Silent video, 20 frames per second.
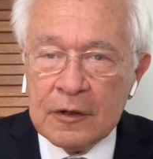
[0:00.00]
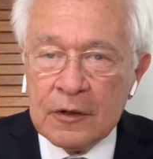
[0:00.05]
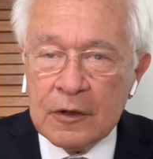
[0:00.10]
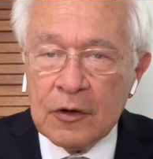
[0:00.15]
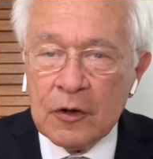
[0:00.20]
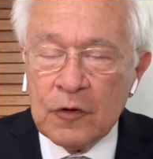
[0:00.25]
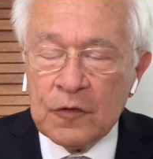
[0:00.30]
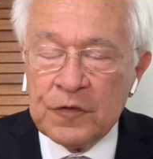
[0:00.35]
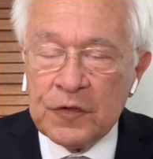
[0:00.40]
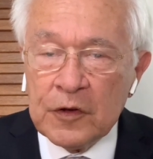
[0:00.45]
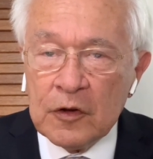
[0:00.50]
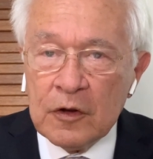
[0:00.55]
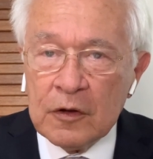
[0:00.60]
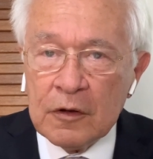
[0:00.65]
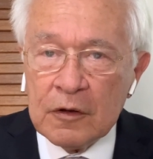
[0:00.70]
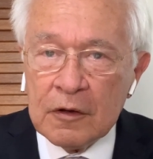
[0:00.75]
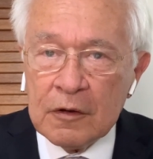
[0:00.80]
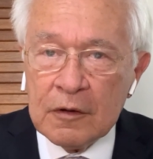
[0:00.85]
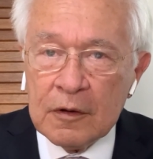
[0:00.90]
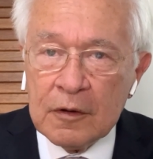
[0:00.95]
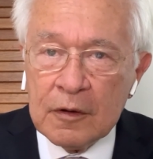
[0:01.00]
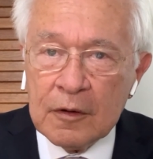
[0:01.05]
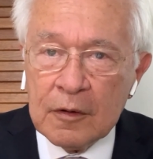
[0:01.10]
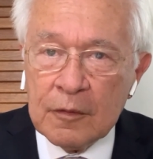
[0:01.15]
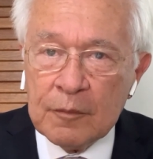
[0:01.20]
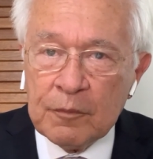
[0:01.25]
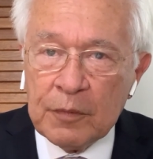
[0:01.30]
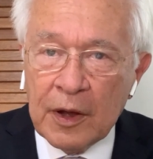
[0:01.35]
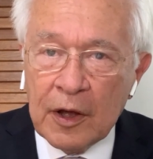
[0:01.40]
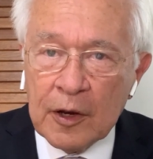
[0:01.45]
who fill
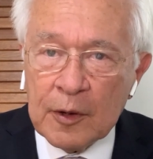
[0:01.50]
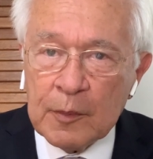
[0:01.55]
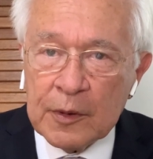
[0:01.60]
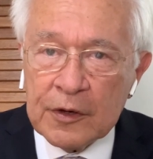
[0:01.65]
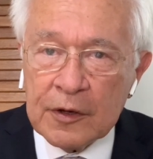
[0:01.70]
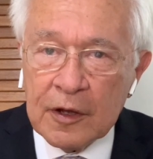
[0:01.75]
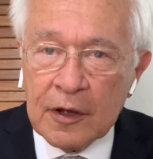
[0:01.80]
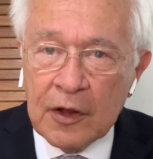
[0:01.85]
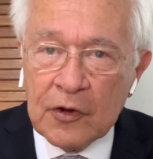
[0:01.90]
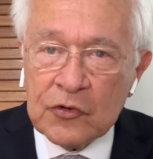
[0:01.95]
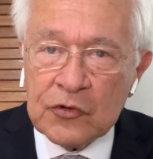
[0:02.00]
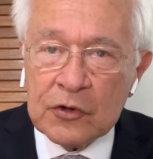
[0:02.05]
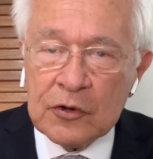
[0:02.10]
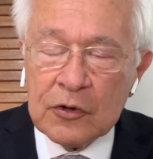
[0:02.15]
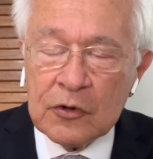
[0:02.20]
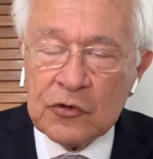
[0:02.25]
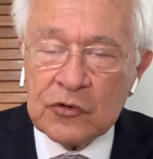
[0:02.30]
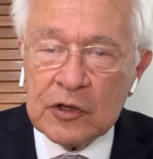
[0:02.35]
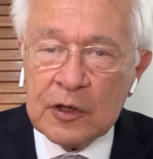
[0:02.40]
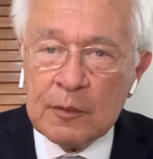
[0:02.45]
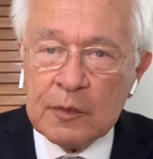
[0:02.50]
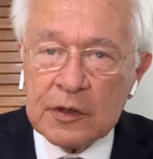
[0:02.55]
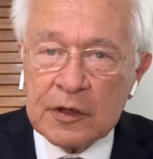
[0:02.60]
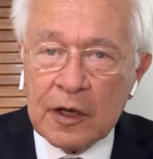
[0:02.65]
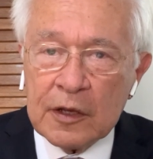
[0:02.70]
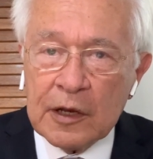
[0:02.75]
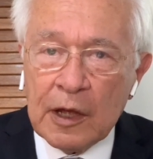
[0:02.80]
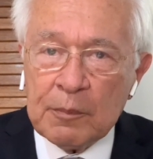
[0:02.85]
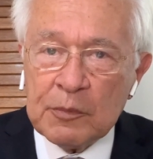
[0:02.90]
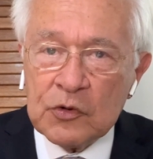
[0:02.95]
Parliament House and who seem to
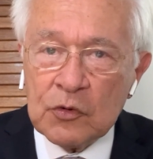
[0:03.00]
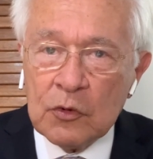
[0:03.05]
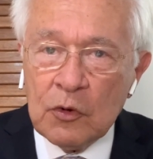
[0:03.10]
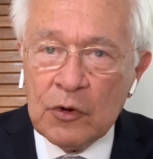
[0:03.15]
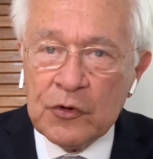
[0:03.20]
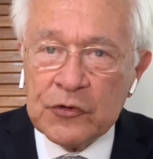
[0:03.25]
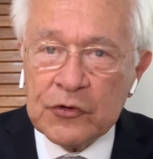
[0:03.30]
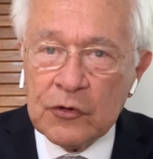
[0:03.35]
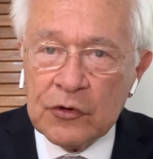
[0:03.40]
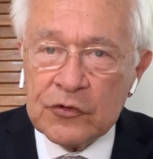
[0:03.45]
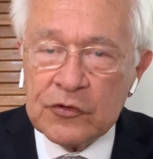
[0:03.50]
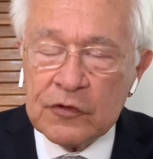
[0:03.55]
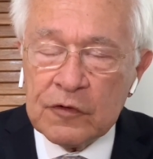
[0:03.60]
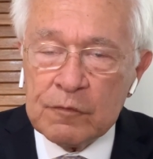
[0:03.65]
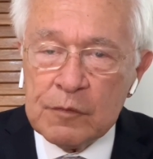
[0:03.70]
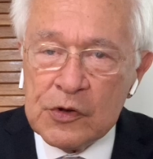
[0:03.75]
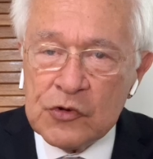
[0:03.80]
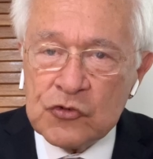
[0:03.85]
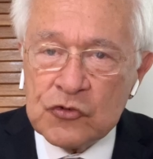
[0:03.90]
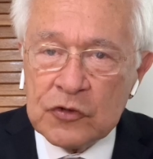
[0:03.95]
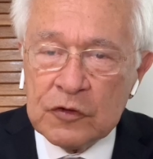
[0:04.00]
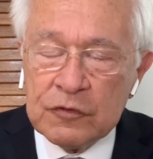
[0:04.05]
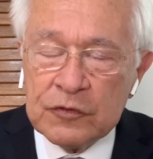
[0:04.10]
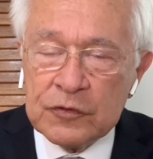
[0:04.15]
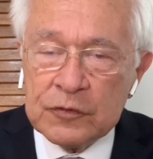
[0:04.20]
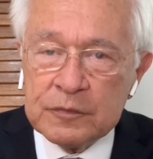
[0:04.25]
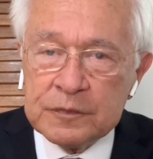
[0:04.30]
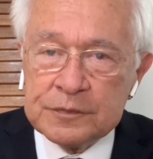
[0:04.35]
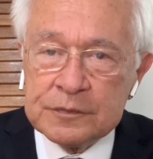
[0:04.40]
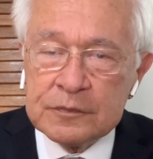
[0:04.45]
get up to all sorts of mischief,